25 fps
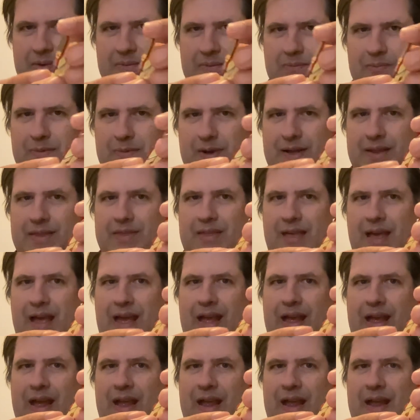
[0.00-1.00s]
With
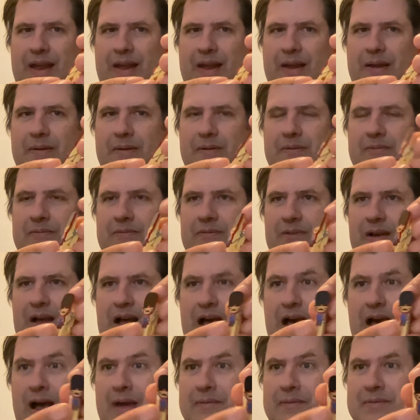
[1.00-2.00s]
I
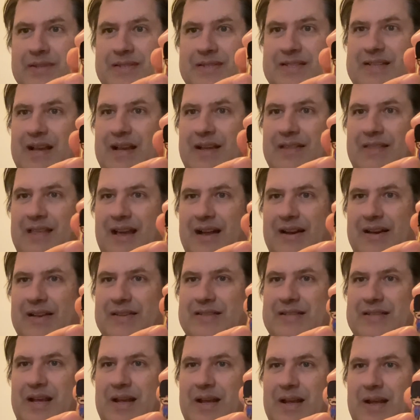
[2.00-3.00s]
would say that
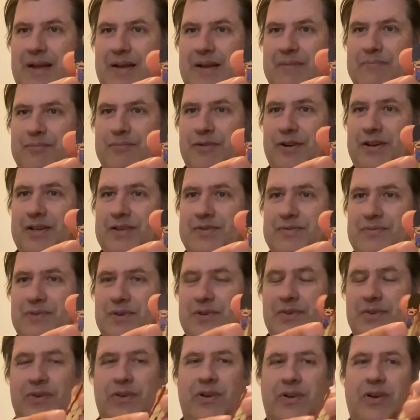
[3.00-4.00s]
is a British
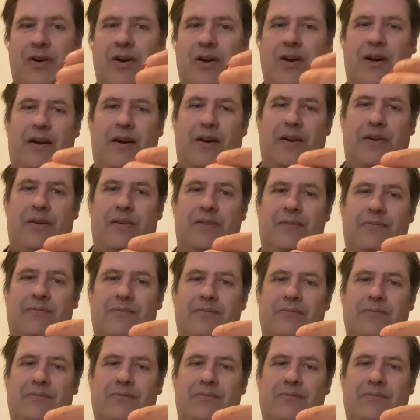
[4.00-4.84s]
Royal Guard.